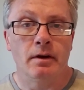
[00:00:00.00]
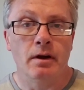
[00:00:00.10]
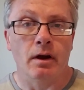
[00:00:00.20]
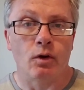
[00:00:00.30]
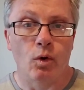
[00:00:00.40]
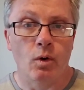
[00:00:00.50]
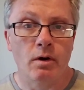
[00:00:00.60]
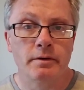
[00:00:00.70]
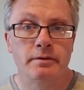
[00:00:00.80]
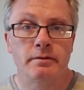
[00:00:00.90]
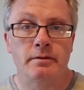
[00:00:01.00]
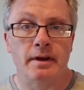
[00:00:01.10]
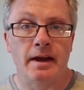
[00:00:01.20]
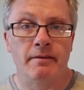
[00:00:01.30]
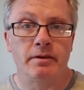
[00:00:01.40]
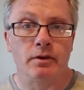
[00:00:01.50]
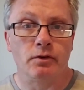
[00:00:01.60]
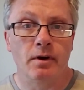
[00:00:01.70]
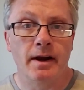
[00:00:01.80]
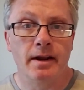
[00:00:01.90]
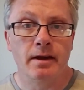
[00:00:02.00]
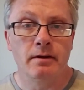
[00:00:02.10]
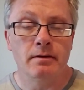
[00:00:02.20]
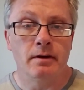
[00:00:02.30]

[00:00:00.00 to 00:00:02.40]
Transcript: a course, having the training